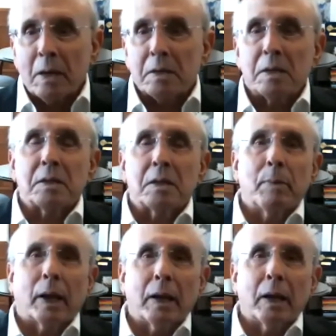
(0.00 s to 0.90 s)
Since the
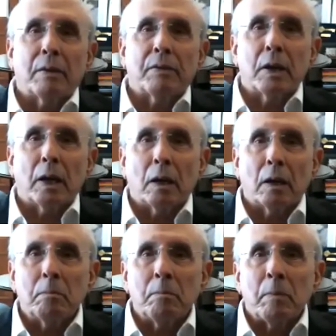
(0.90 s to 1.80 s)
beginning of the
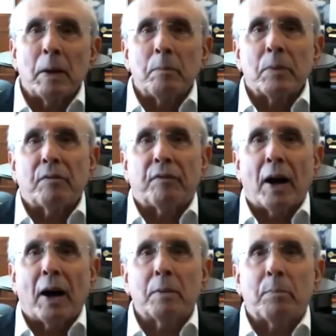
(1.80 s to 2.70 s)
year, the
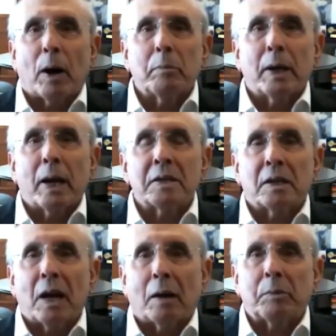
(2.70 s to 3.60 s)
fire department has
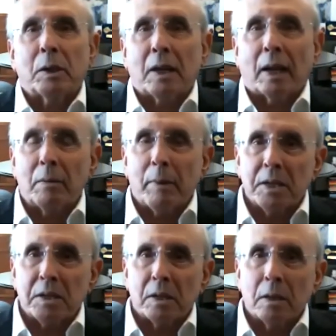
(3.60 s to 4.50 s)
adopted
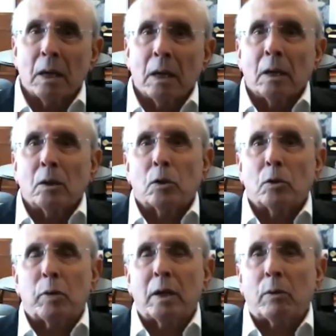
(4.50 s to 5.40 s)
telemedicine
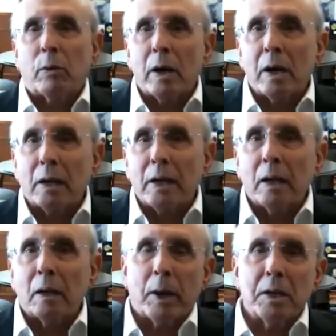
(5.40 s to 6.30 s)
to treat critically
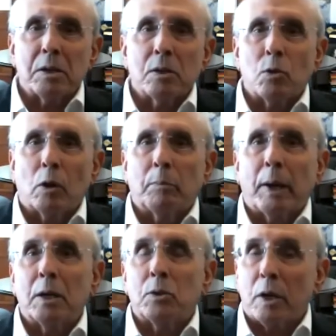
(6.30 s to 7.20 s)
ill patients while
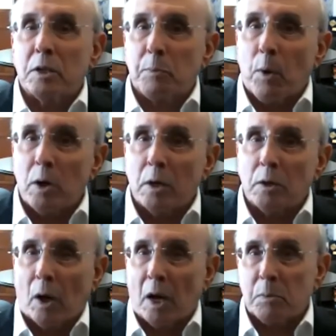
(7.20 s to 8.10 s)
being
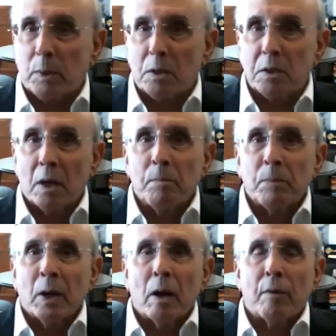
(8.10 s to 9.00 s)
transported to hospitals,
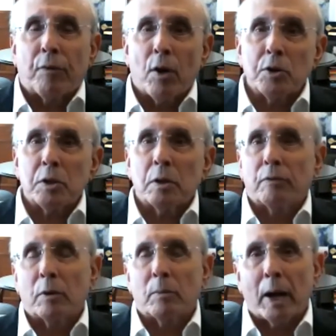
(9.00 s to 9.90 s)
a
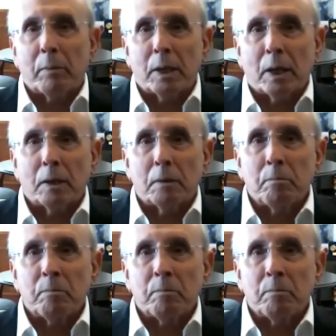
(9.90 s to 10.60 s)
first for Miami-Dade.